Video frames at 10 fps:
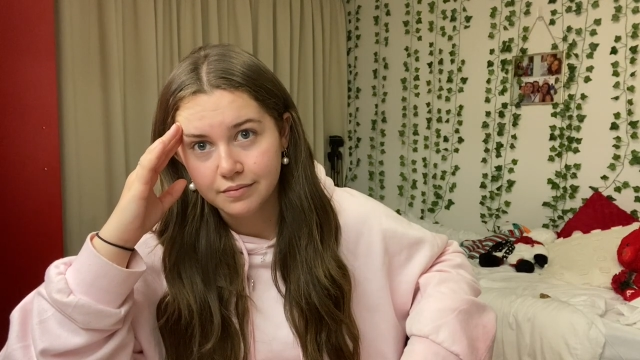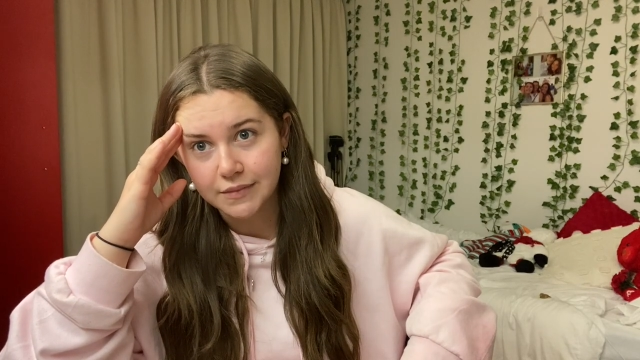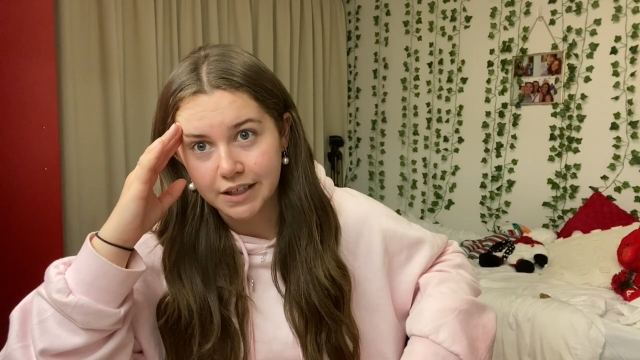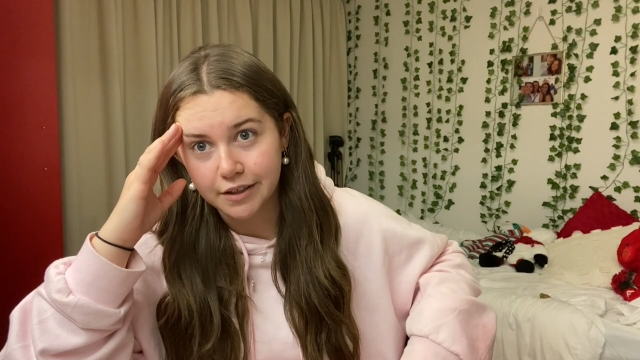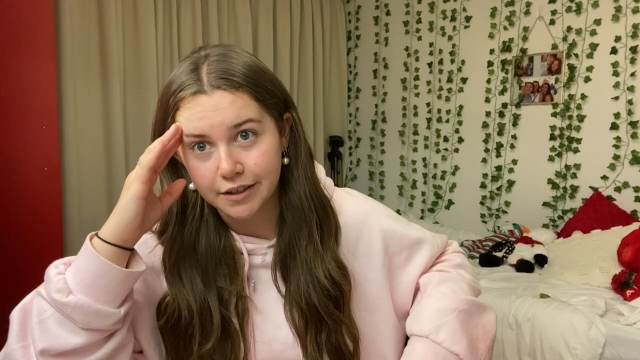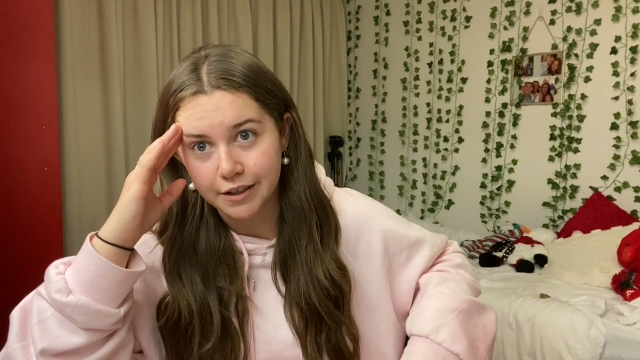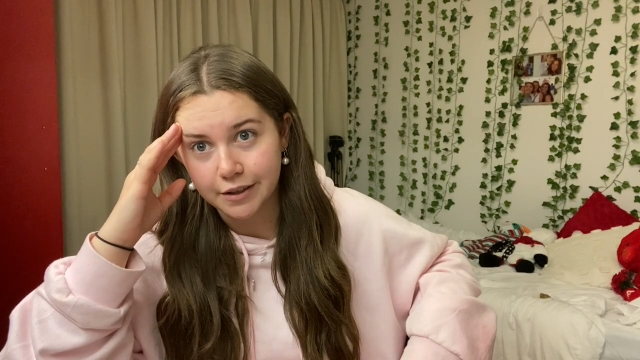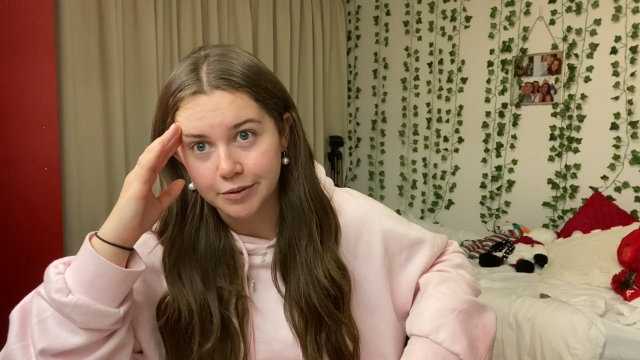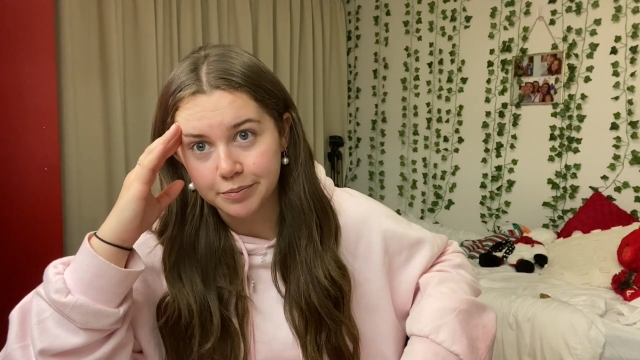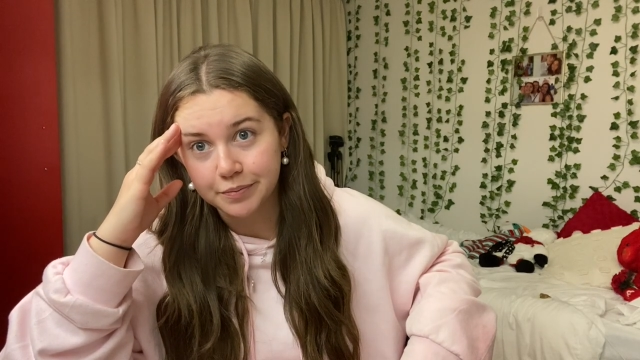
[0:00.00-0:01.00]
I don't
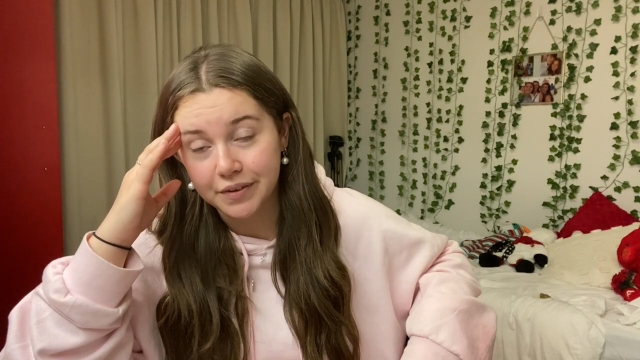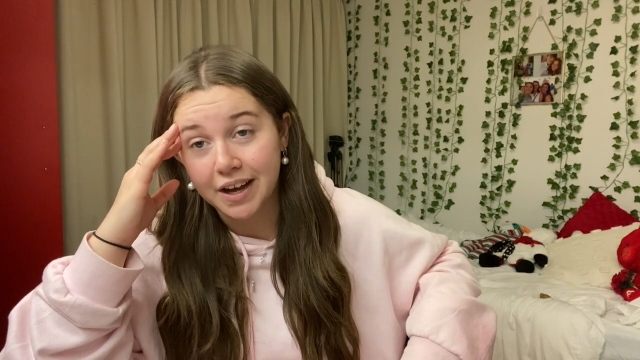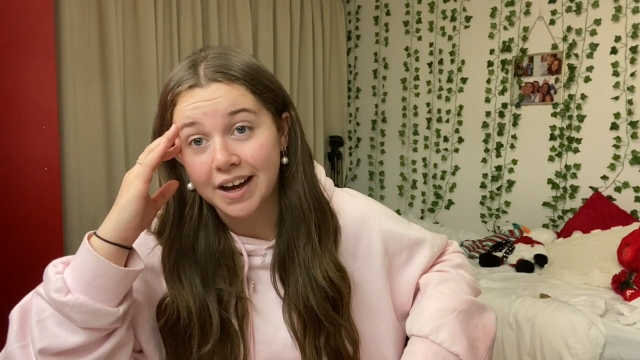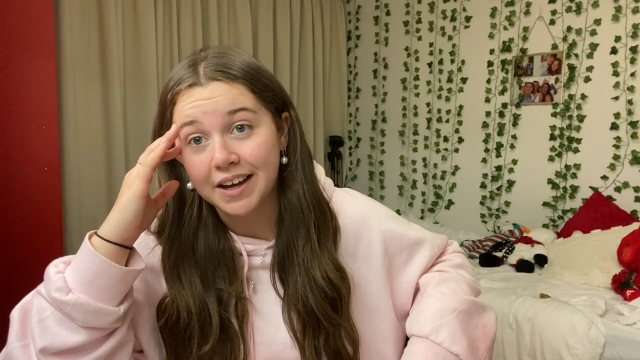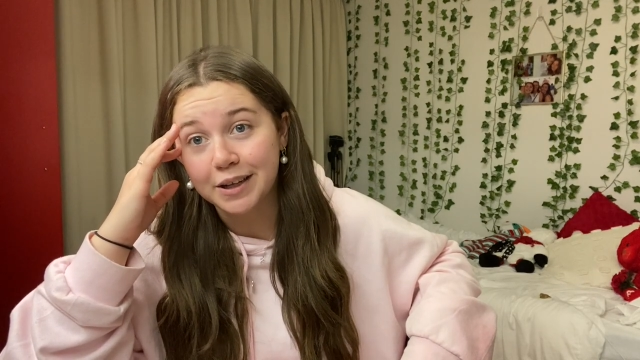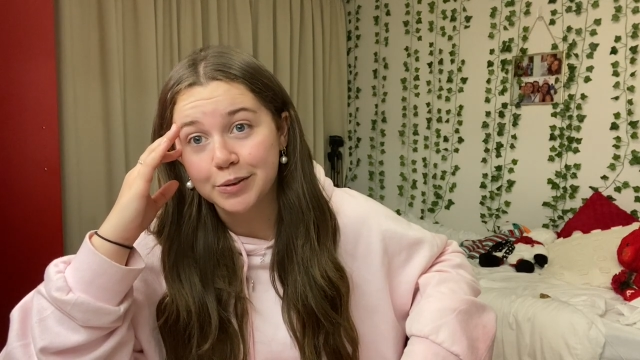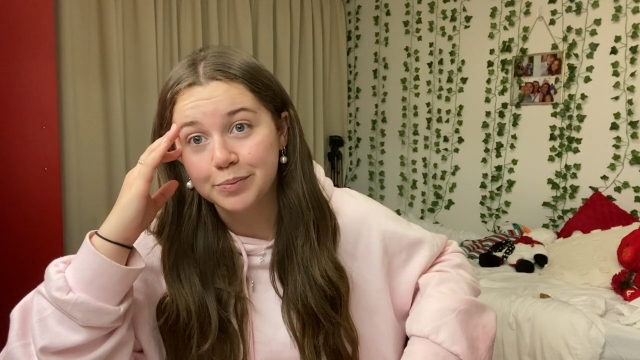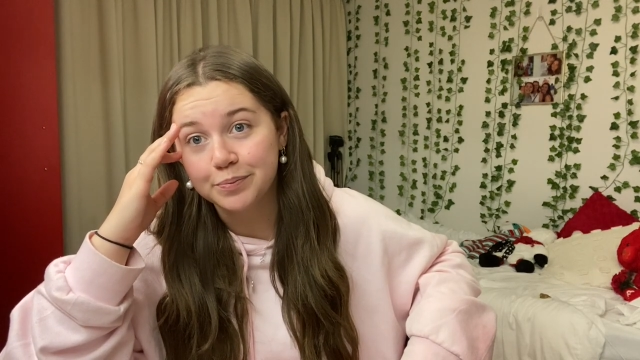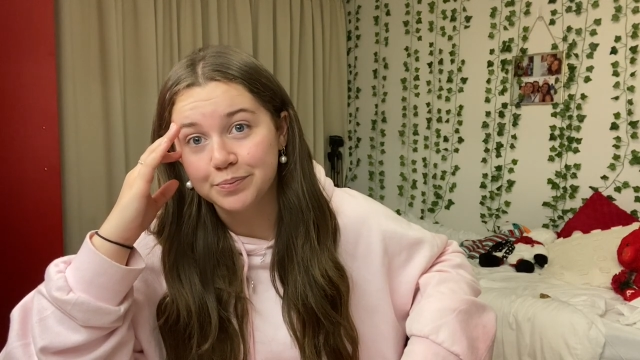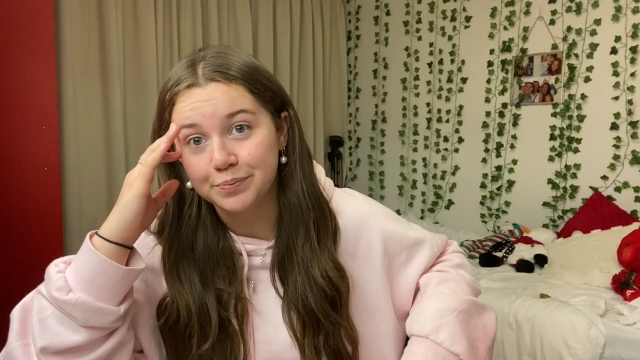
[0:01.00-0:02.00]
know, I
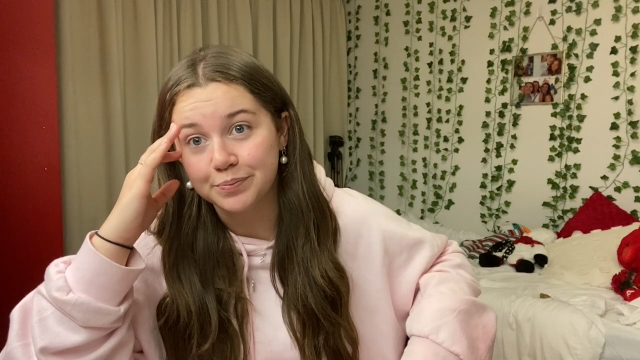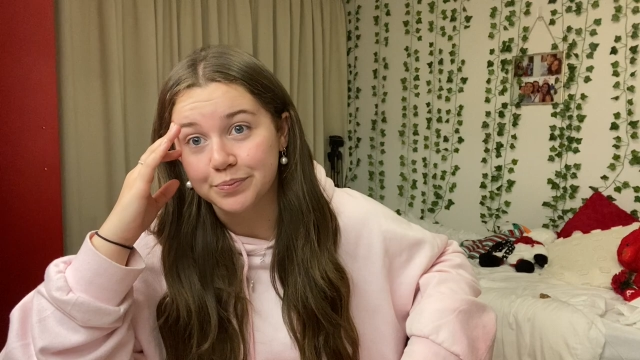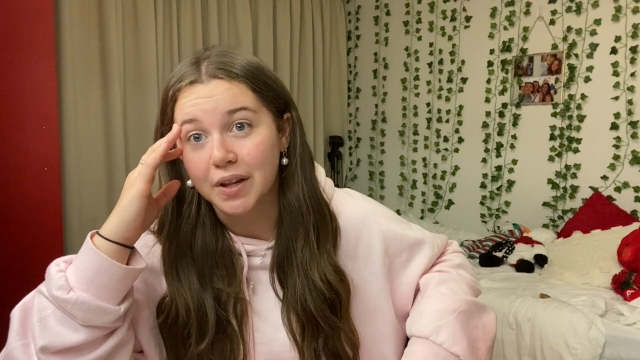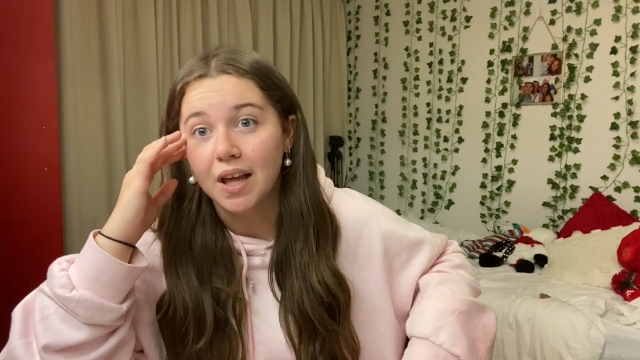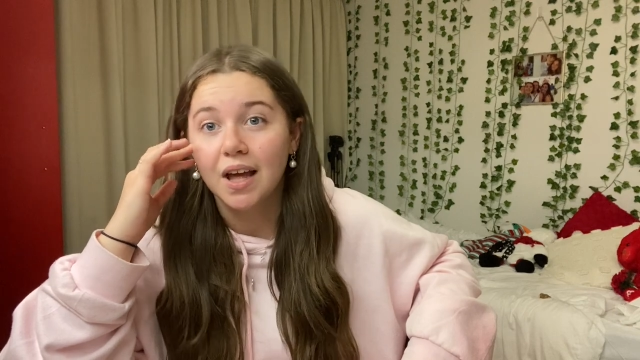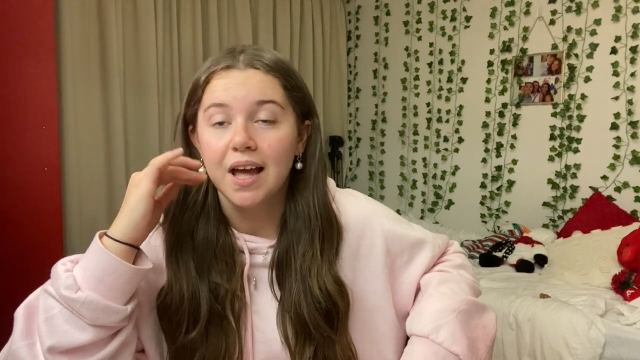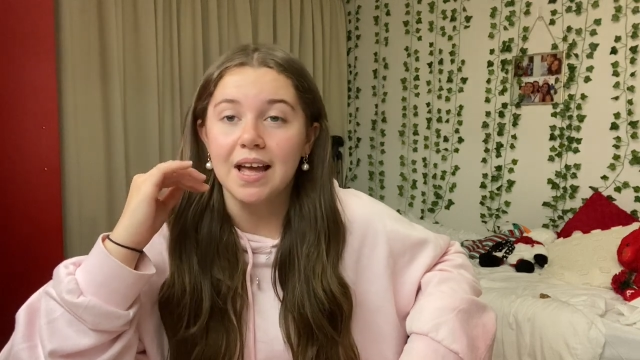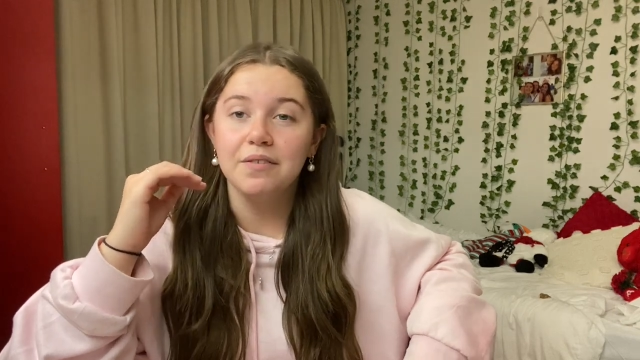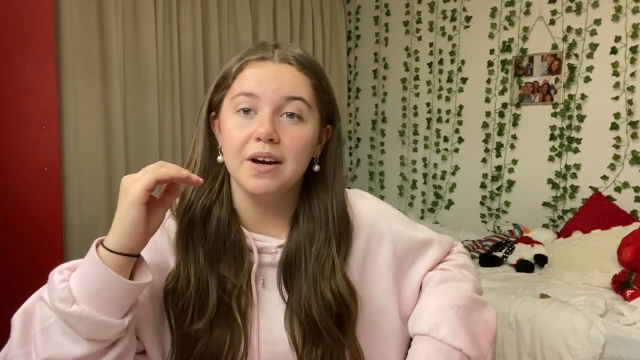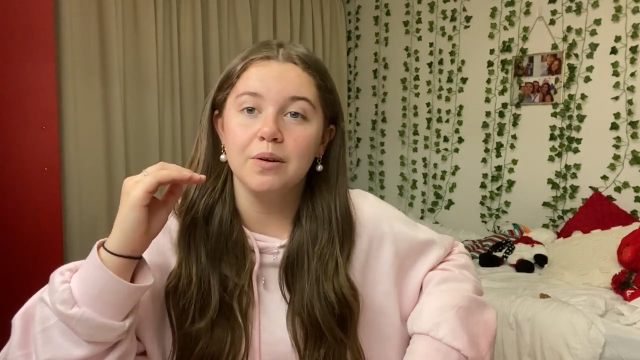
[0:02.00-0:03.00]

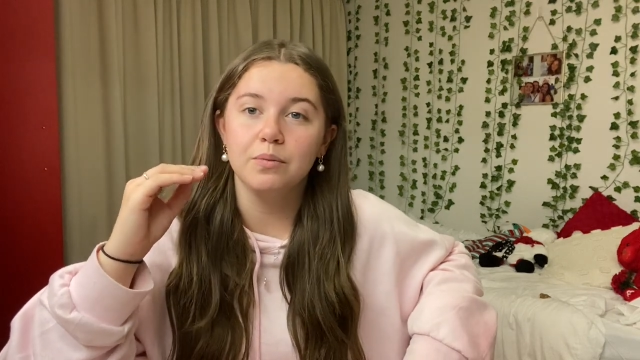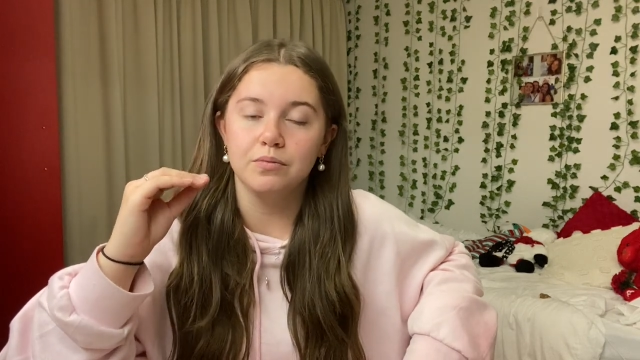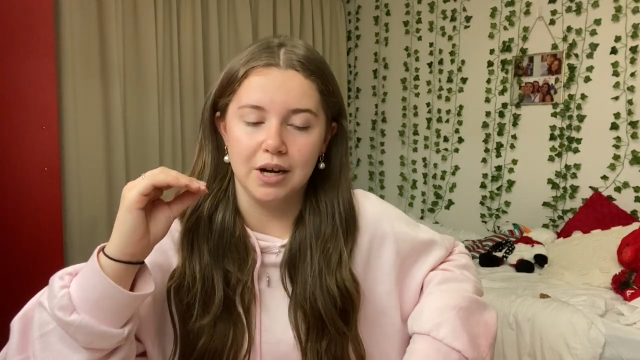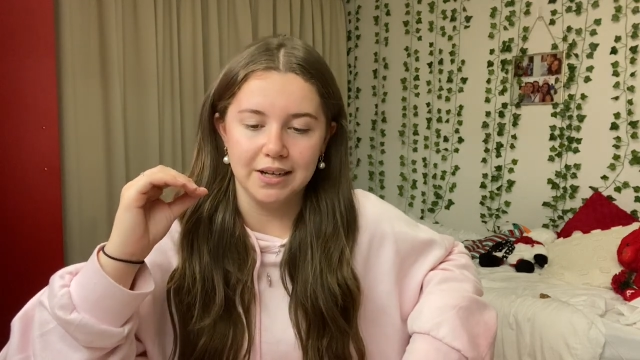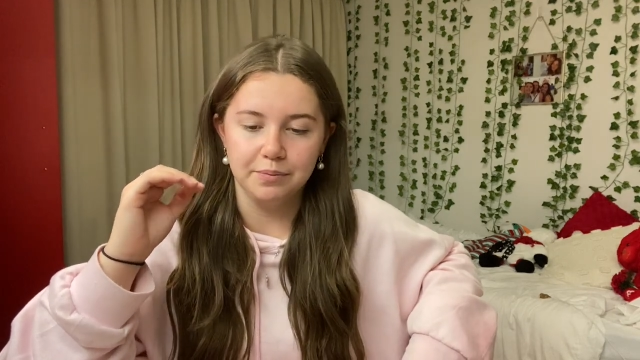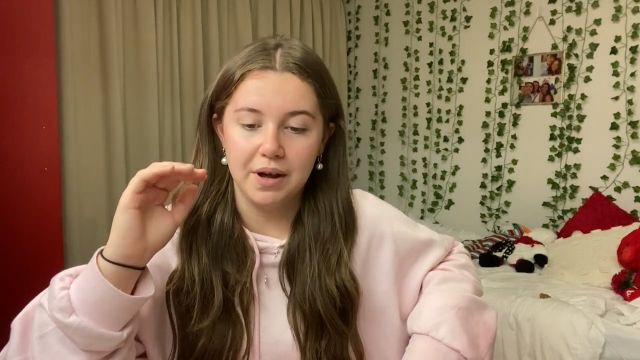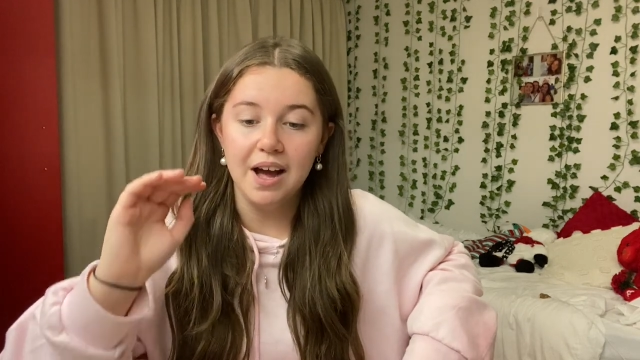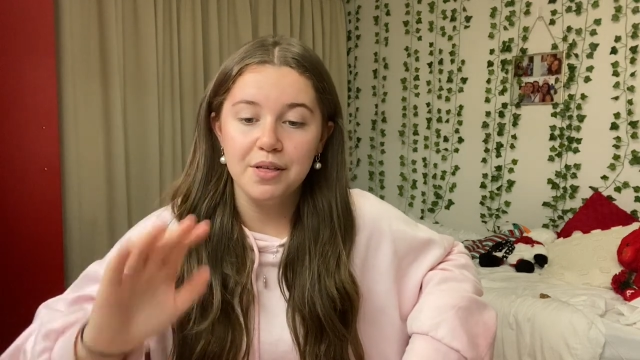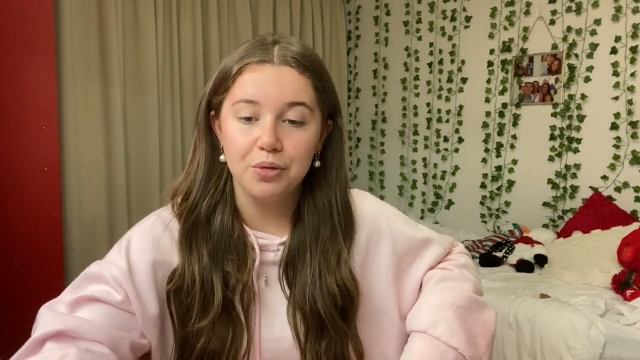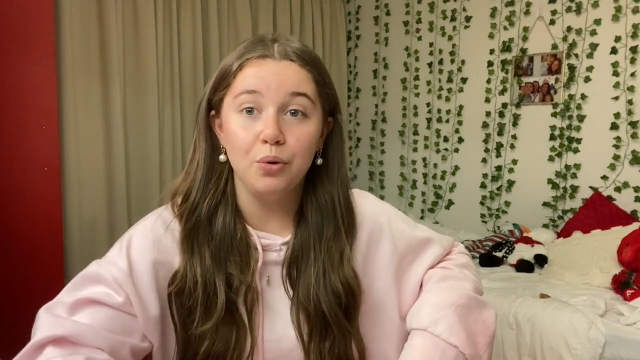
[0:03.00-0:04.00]

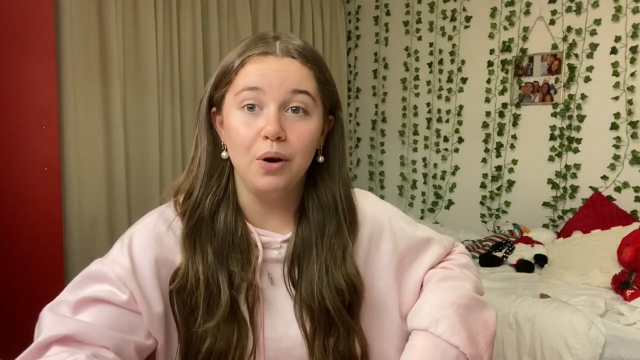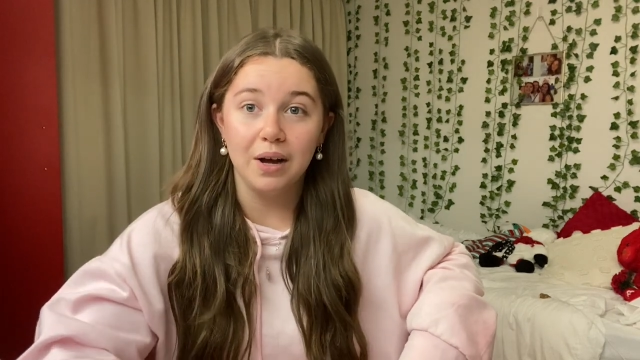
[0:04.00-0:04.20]
thought